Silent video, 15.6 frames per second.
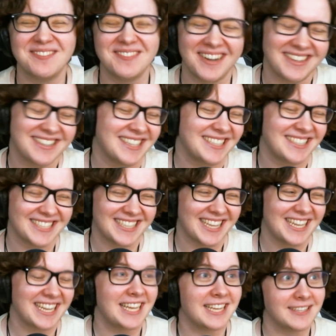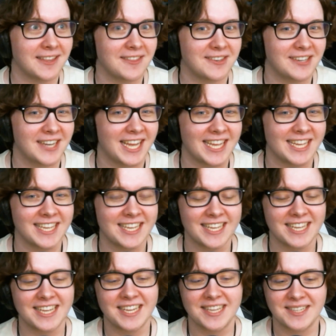I'll get into that another day.
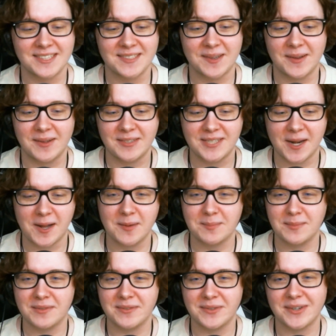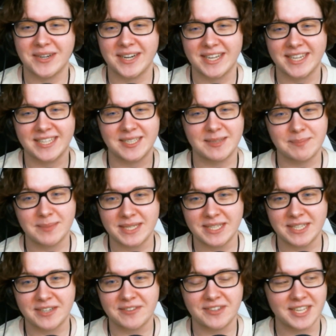So I'll shut up before I end up being
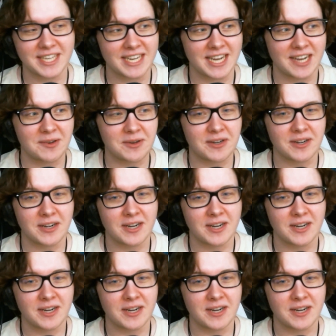here for like an hour.